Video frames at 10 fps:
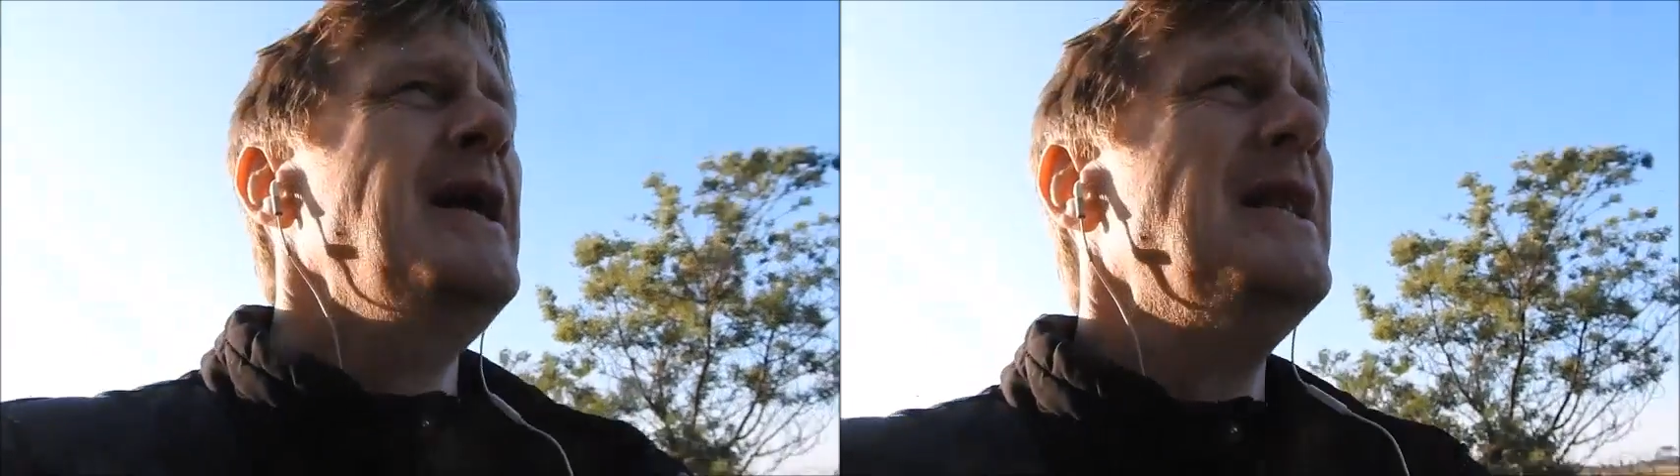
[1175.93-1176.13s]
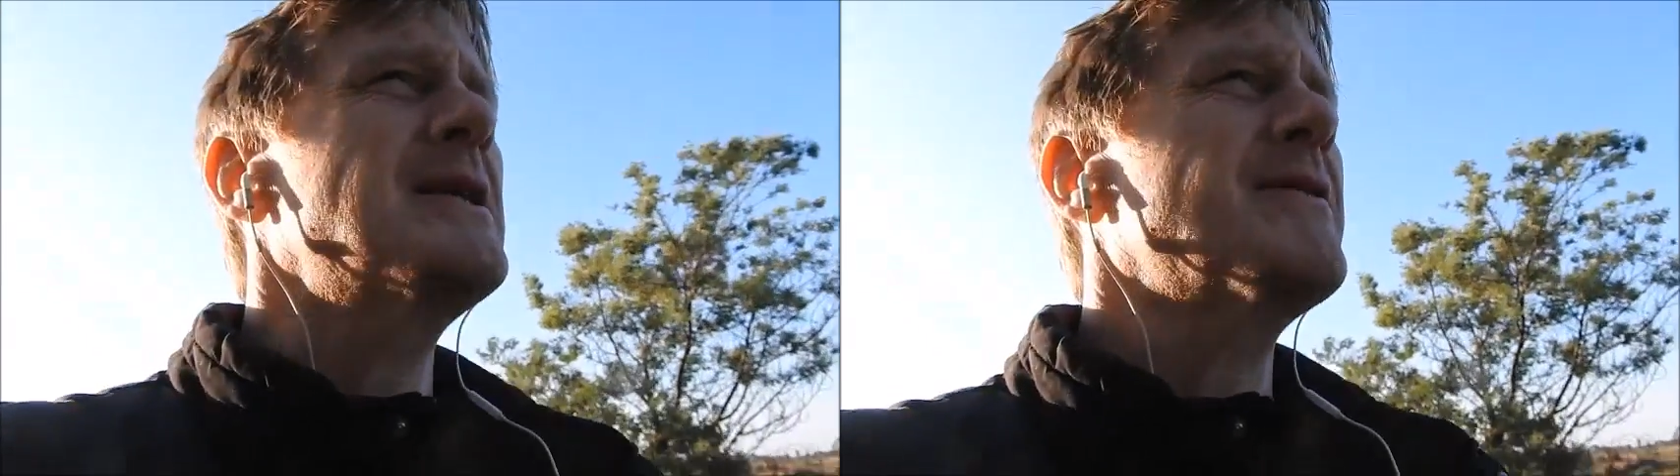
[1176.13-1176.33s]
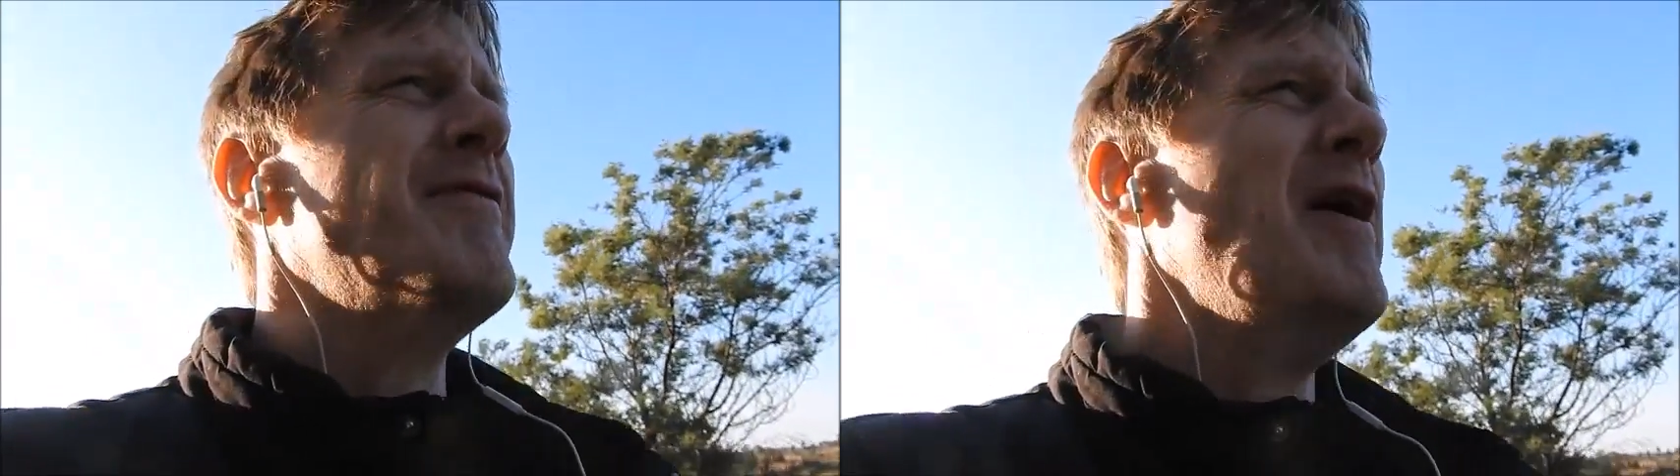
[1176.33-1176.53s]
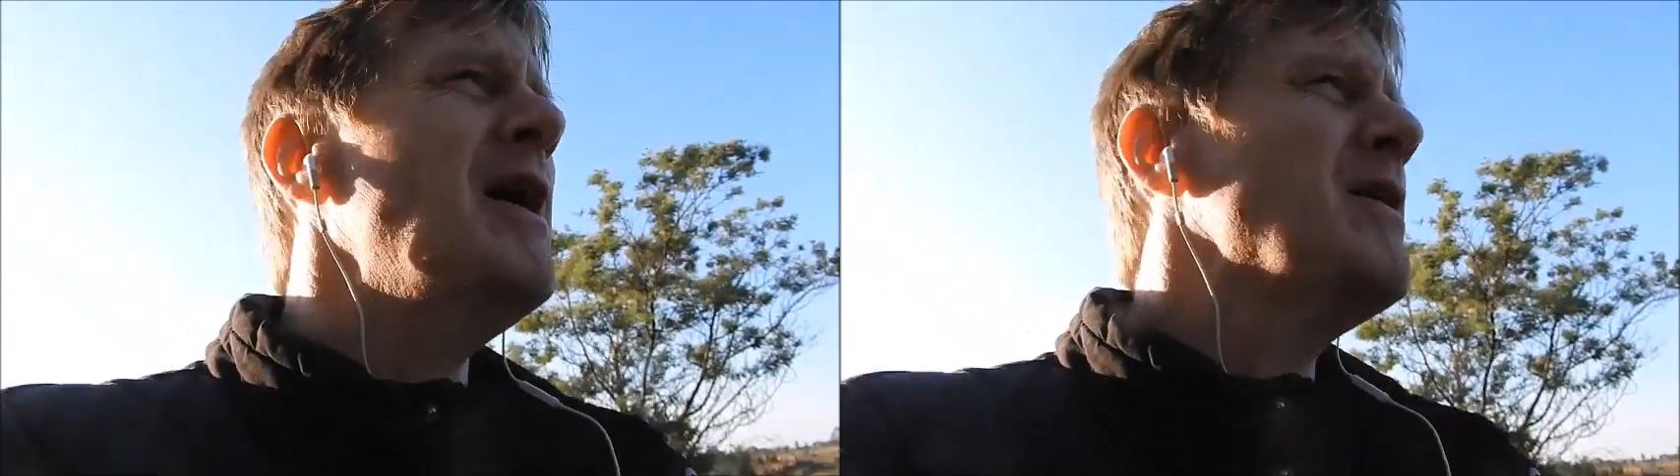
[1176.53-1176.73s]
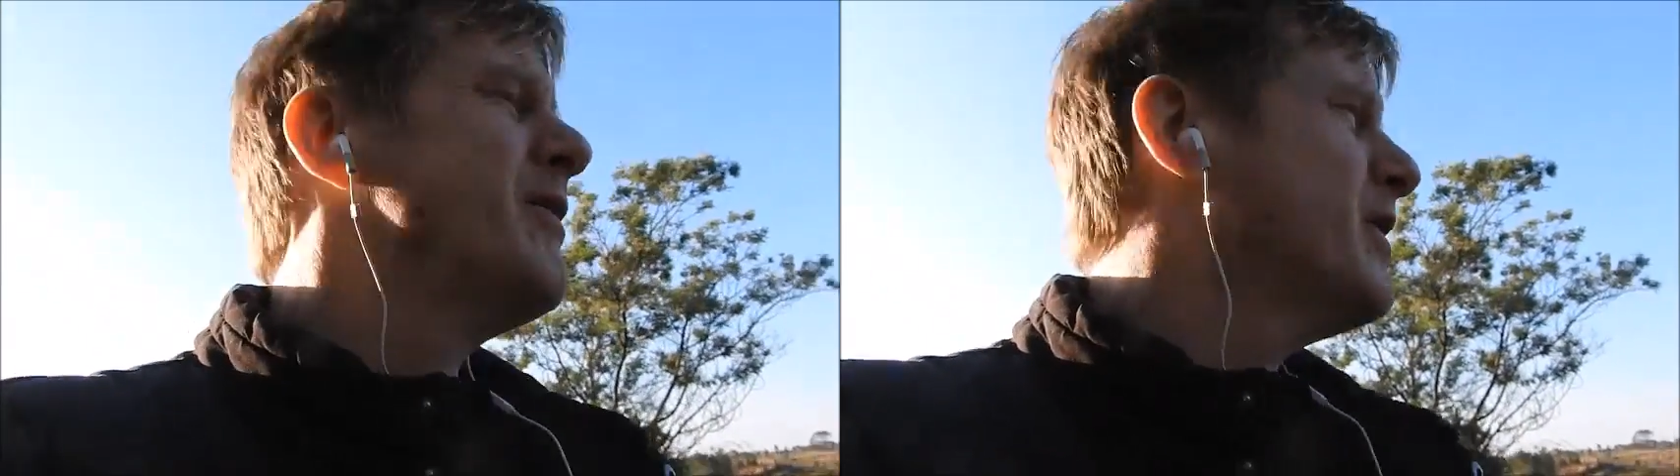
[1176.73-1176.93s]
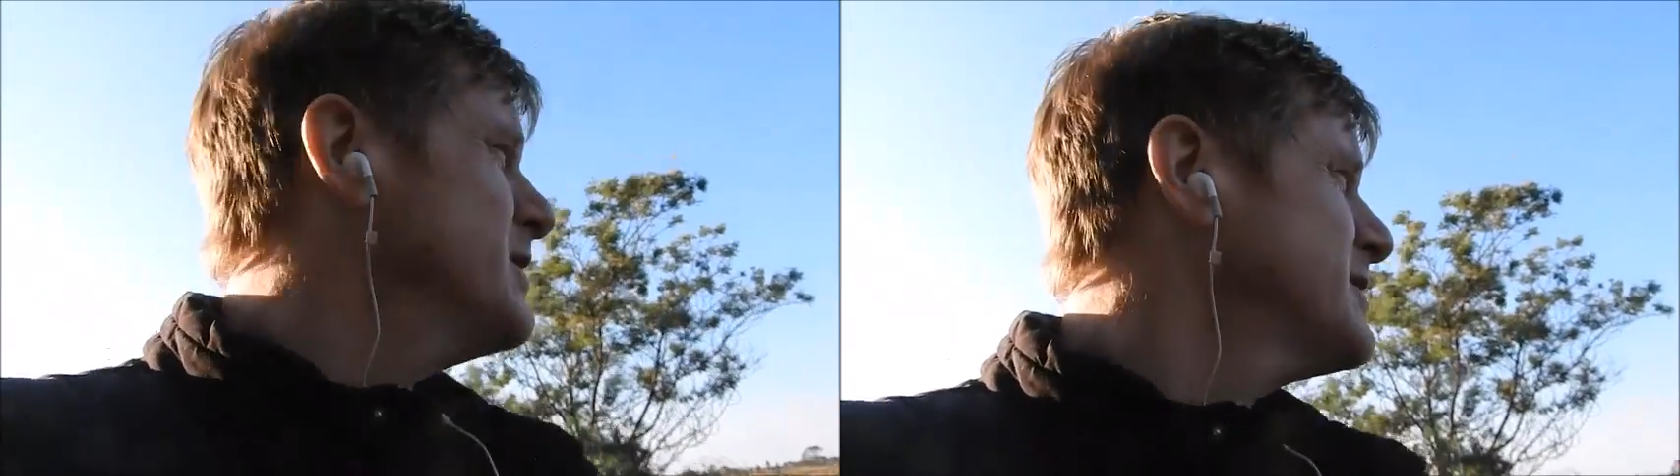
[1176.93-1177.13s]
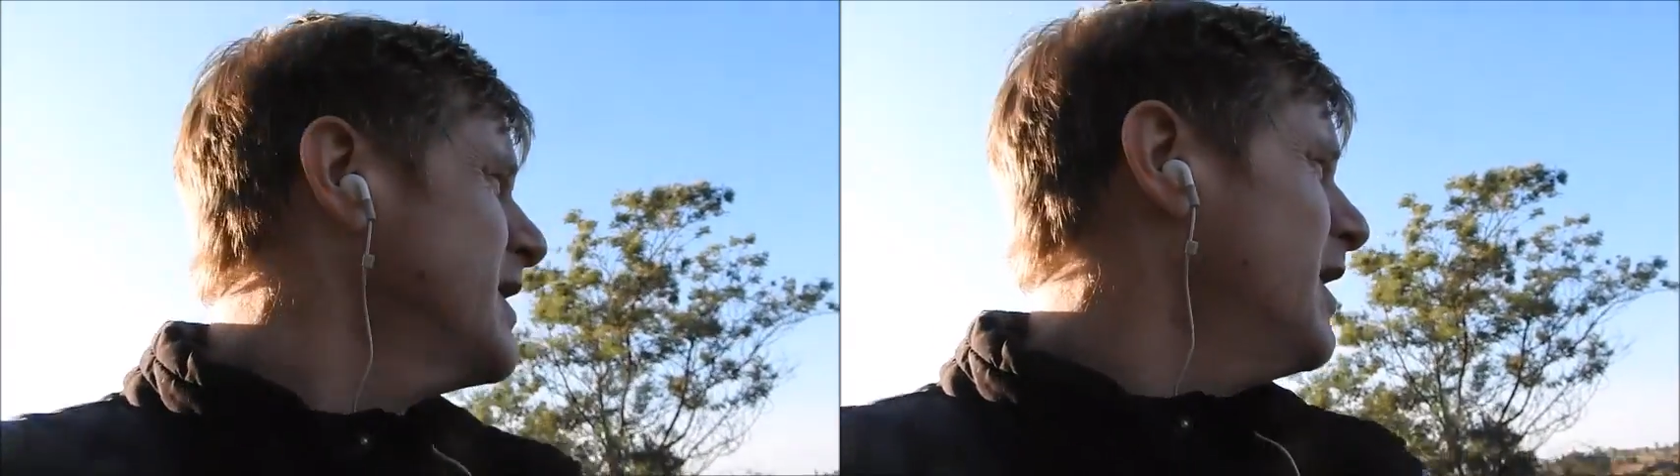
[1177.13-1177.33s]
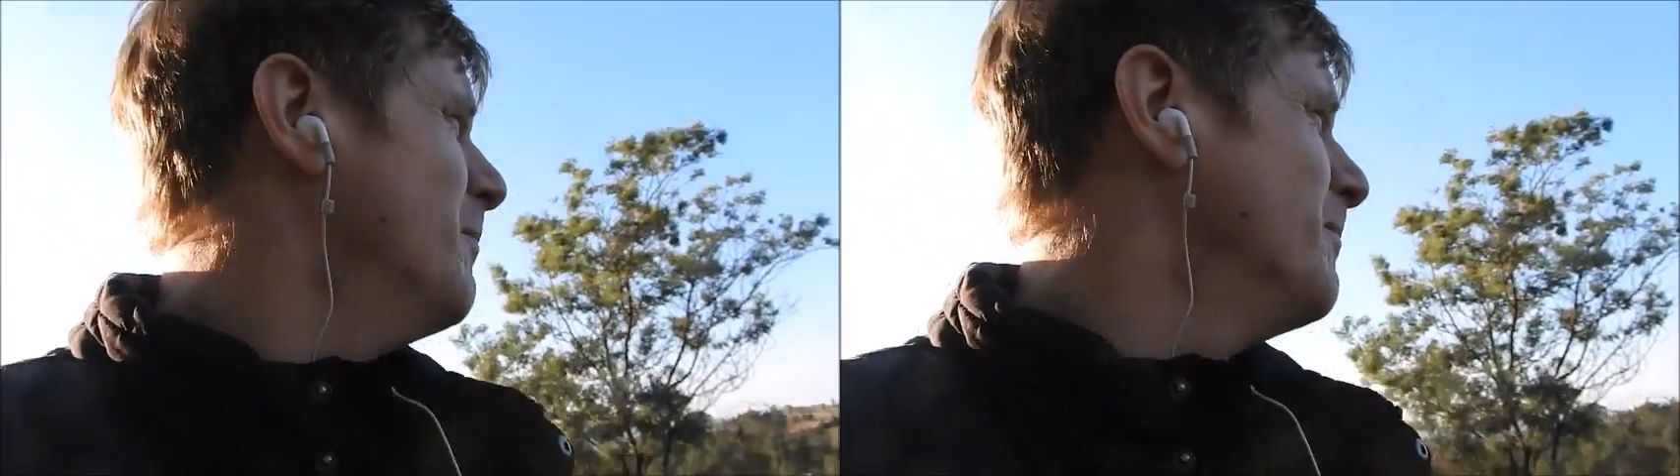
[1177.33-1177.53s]
It is a veil
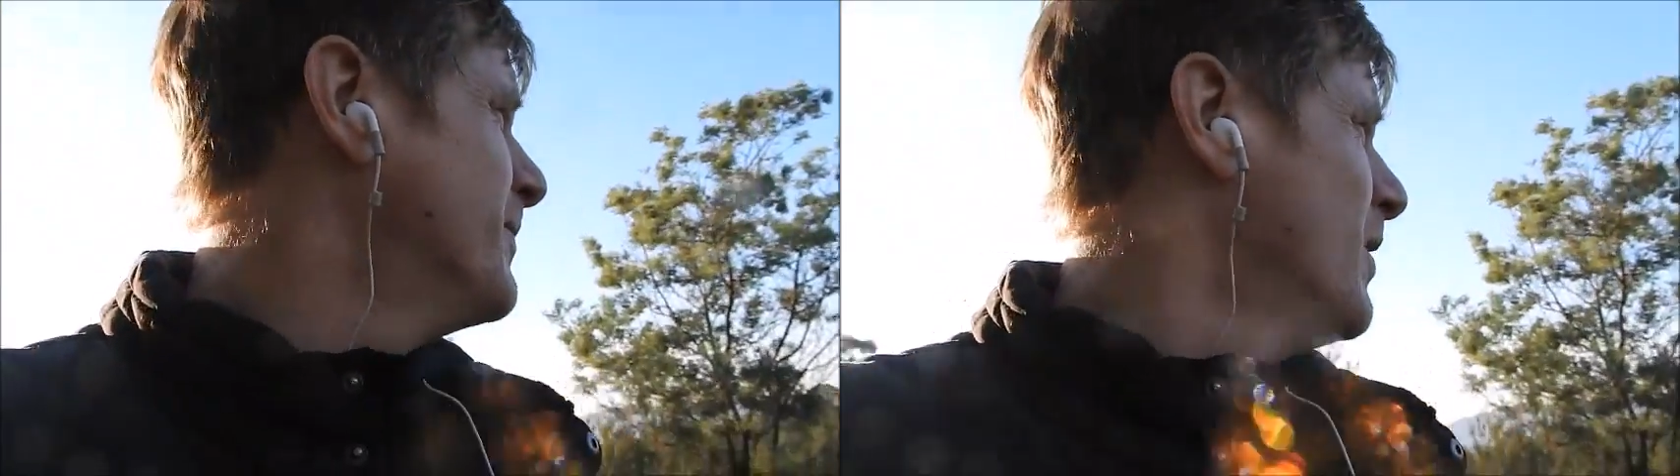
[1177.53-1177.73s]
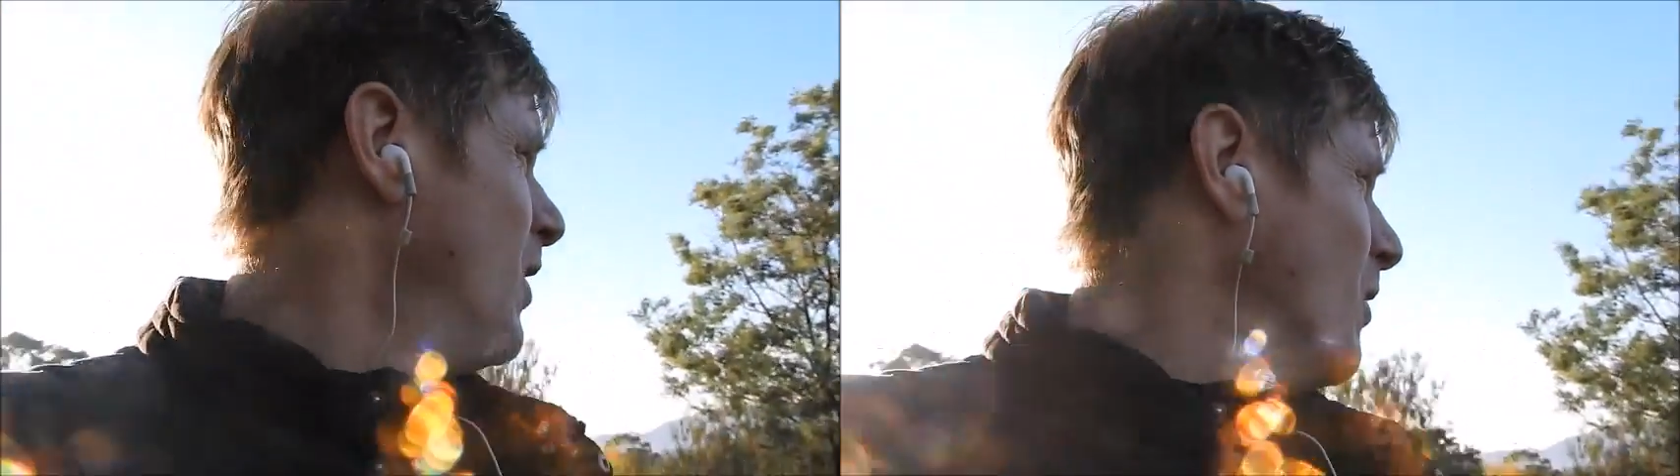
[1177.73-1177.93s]
that